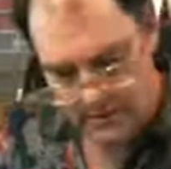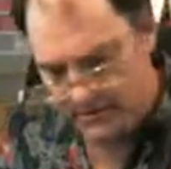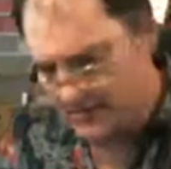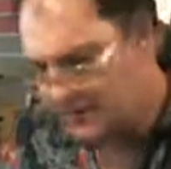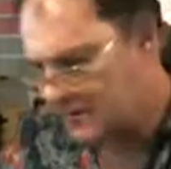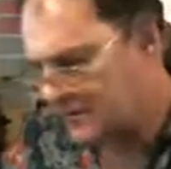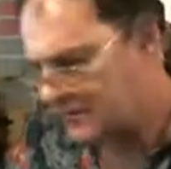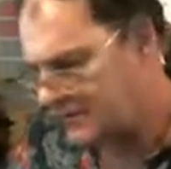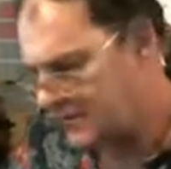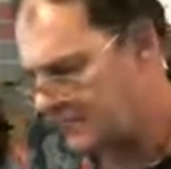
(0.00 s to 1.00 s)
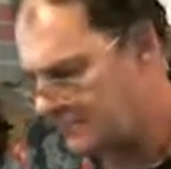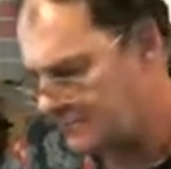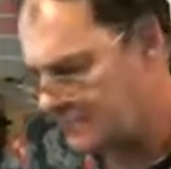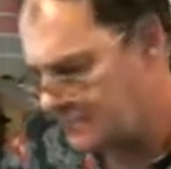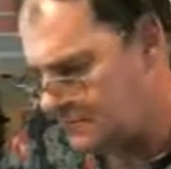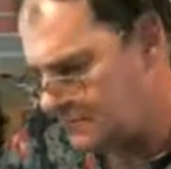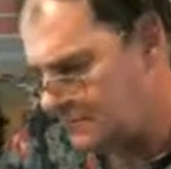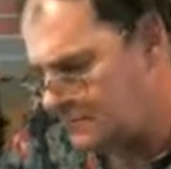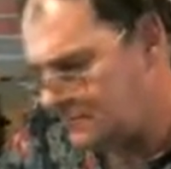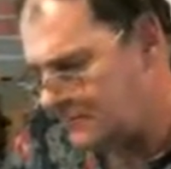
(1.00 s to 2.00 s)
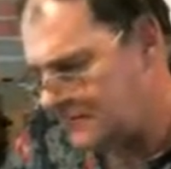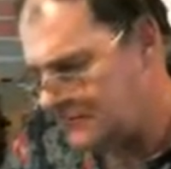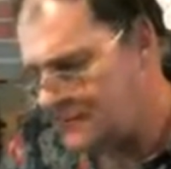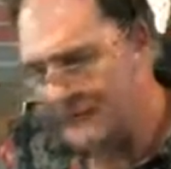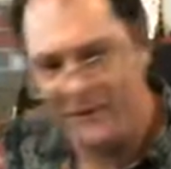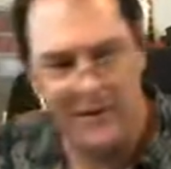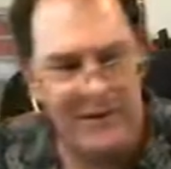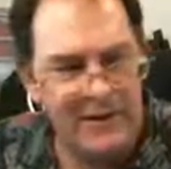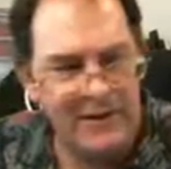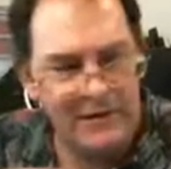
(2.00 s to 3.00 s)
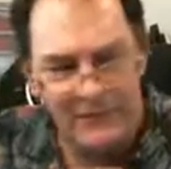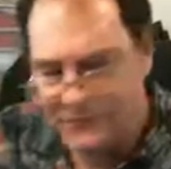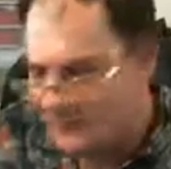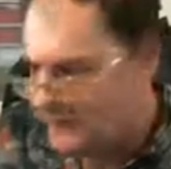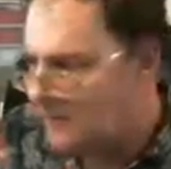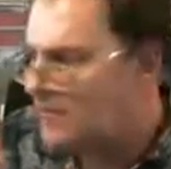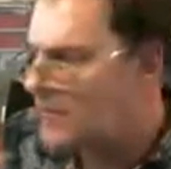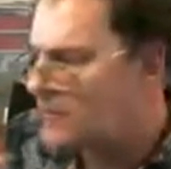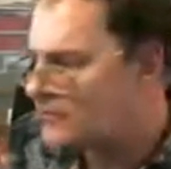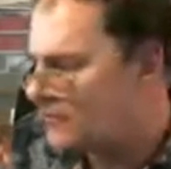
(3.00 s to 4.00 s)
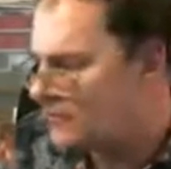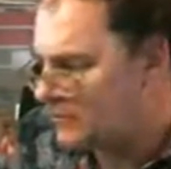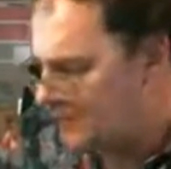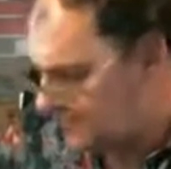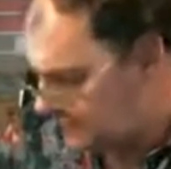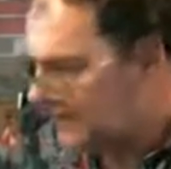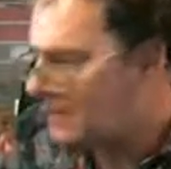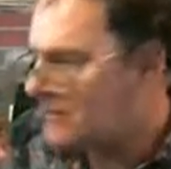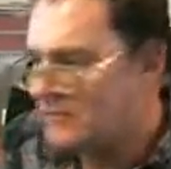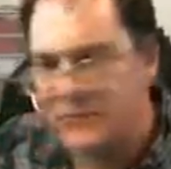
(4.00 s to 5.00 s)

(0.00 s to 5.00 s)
Alright, let's cut it. That's the best way to get in. Just shred the darn package.